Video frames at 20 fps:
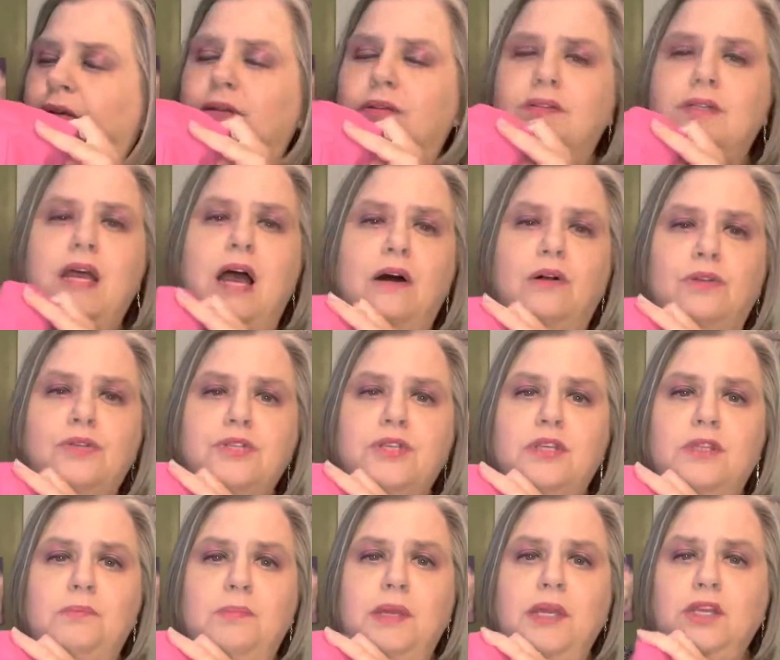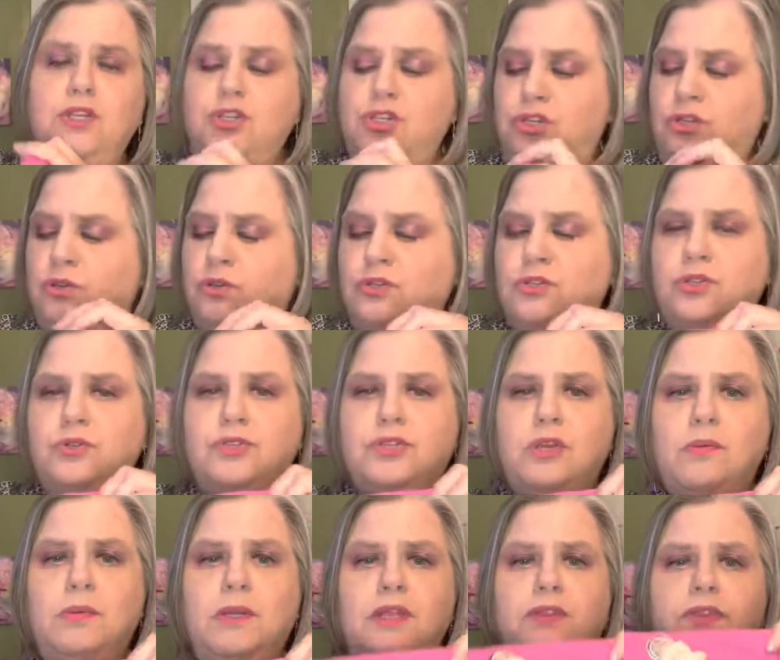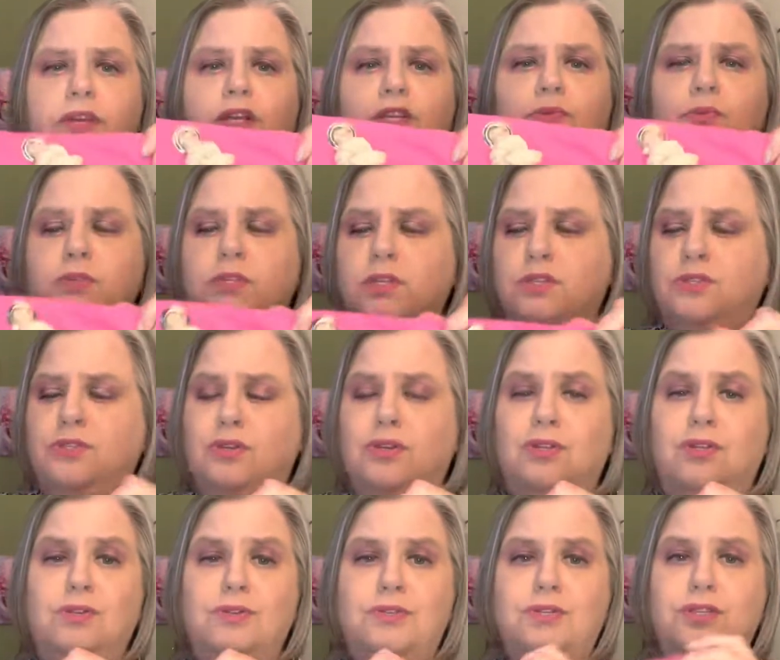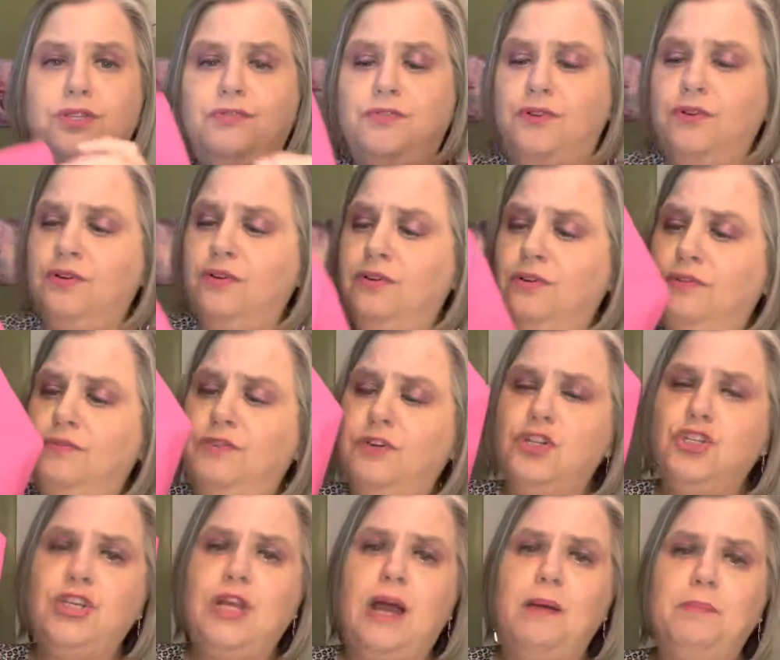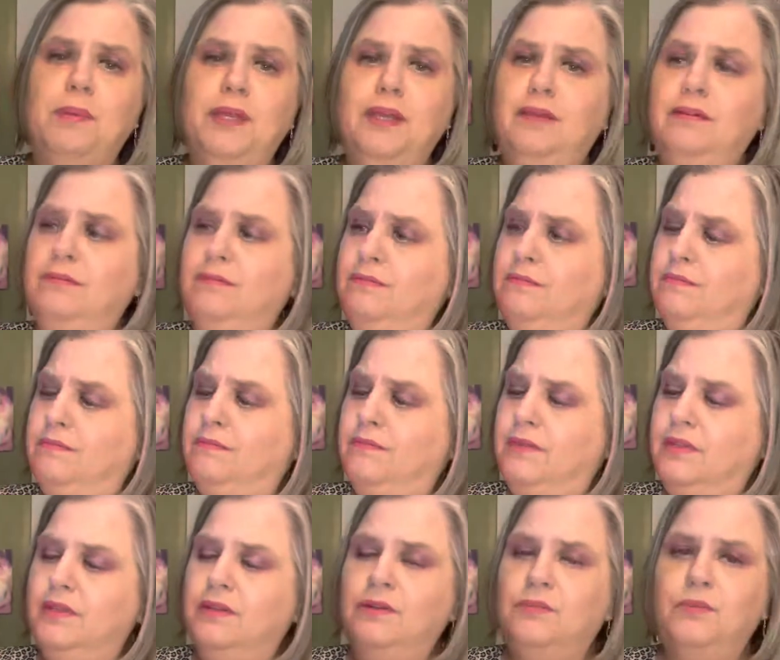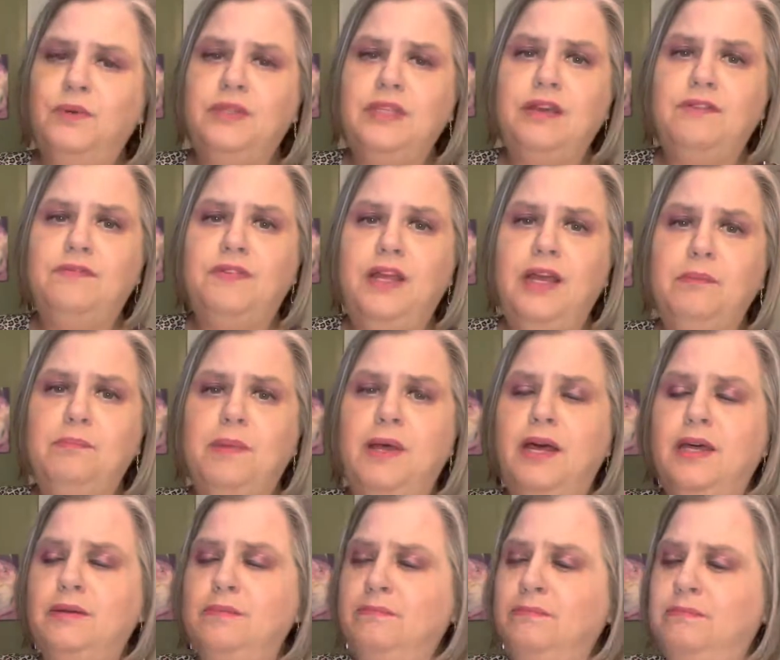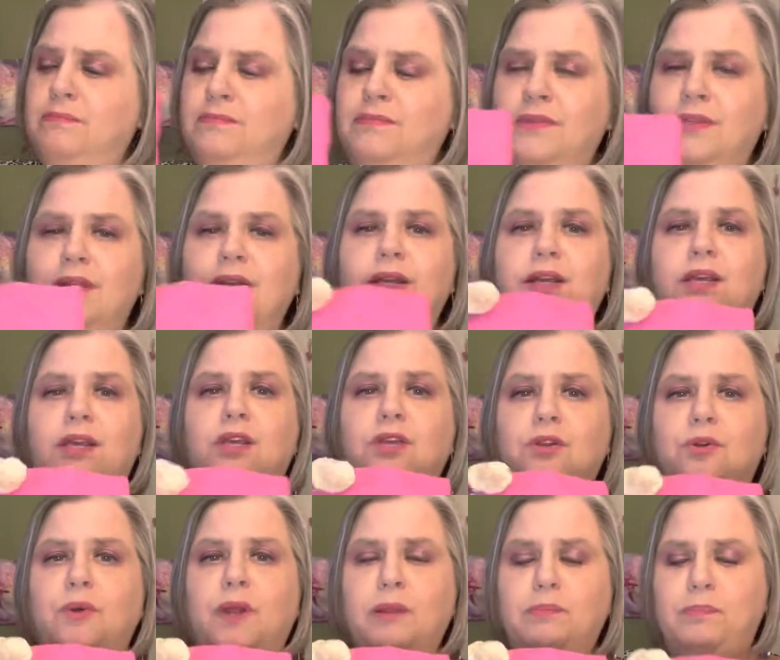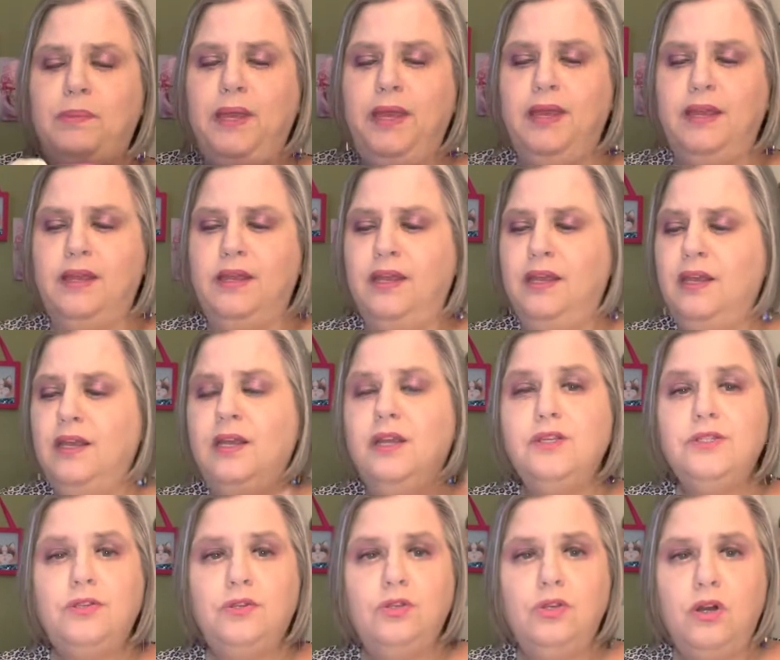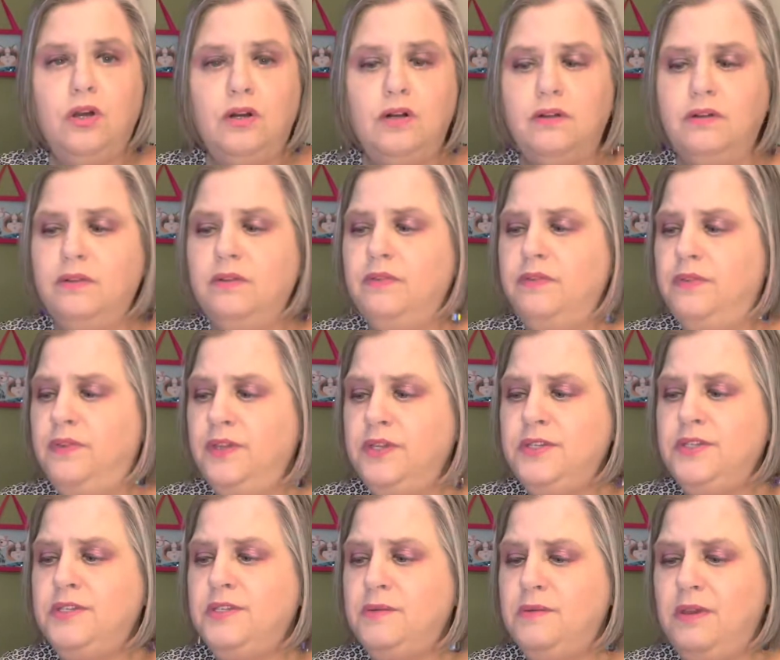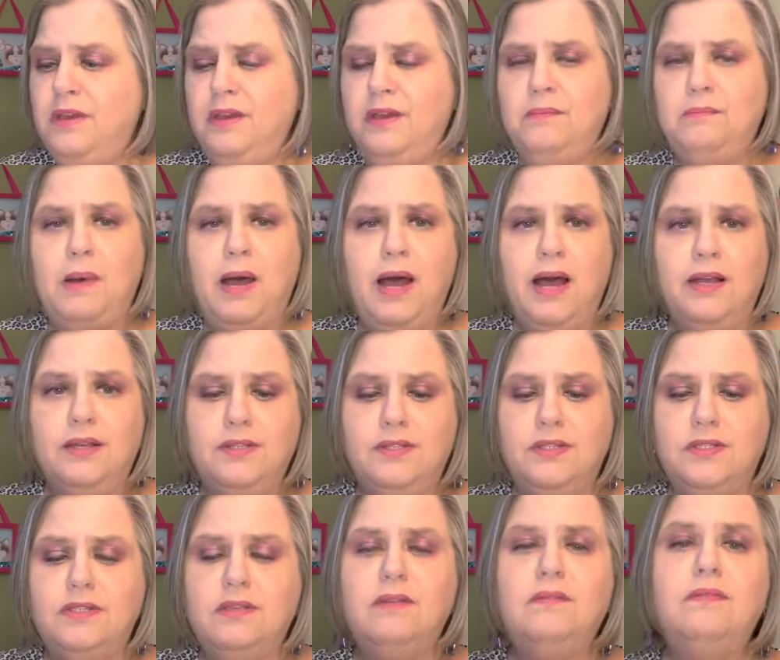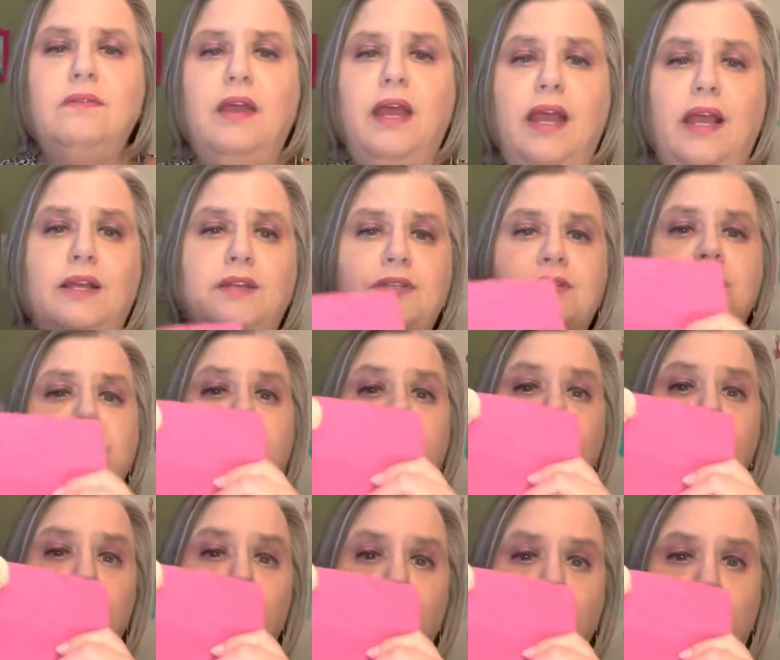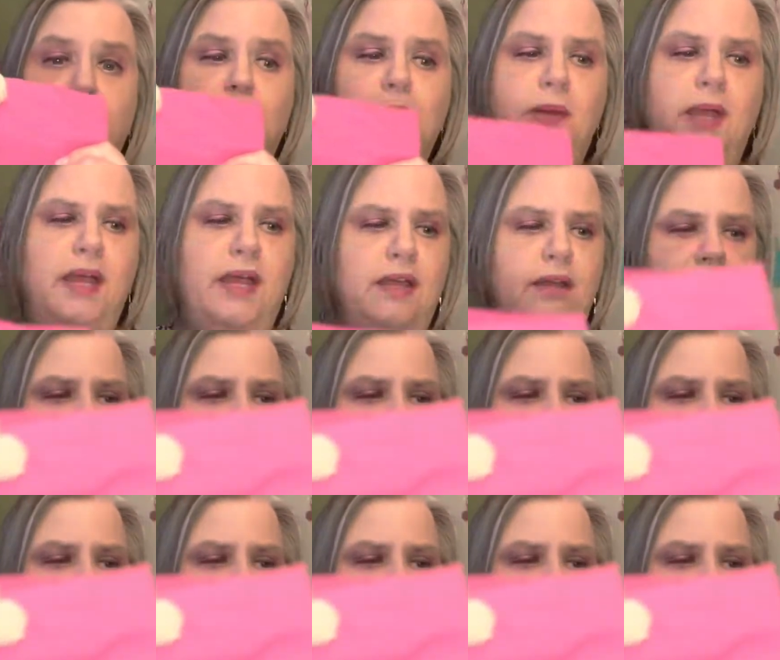towels to the beach. You can do so many things with this. You could use this for shopping with that flat bottom. Great bag. So y'all, this box has the beautiful bag.